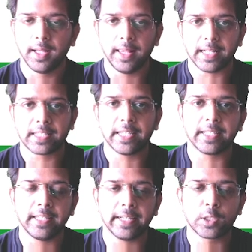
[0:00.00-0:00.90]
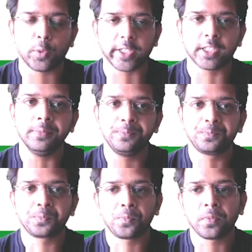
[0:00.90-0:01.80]
Let's take the next question.
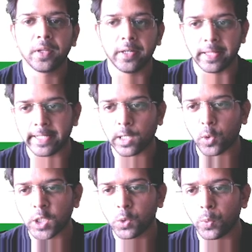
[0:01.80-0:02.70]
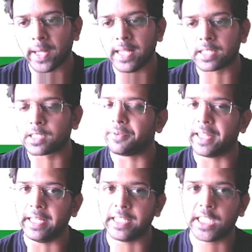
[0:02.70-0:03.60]
Read the question well. It's a
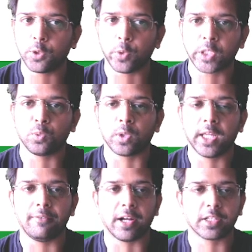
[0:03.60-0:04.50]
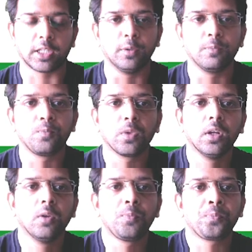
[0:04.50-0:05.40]
very easy question what they have asked you.
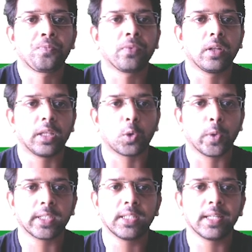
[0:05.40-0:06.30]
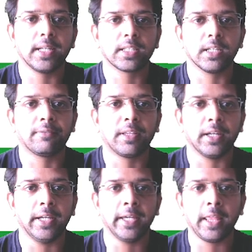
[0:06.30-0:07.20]
The question says if the
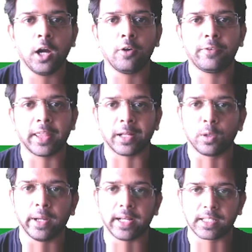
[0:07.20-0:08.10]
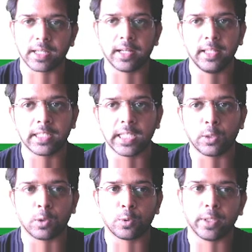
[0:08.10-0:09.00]
area of a regular hexagon is
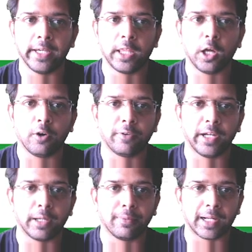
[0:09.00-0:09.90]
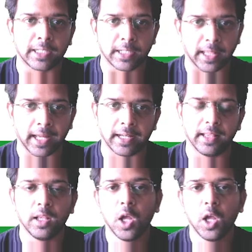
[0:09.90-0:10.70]
equal to the area of an equilateral triangle